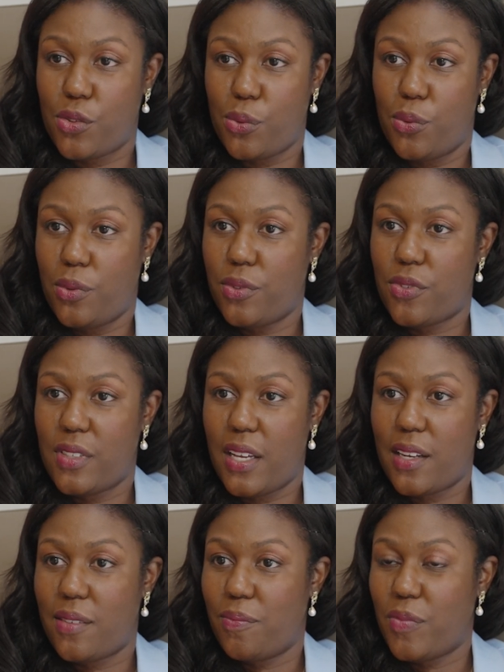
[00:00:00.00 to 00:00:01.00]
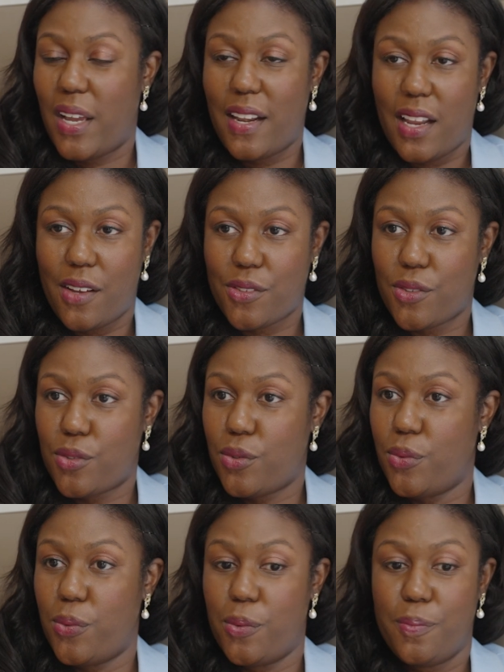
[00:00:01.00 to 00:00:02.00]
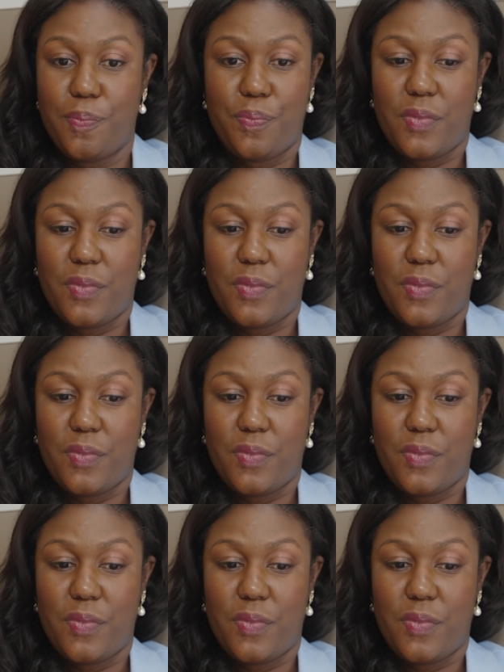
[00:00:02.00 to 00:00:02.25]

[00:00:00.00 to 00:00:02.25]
tools that allows us to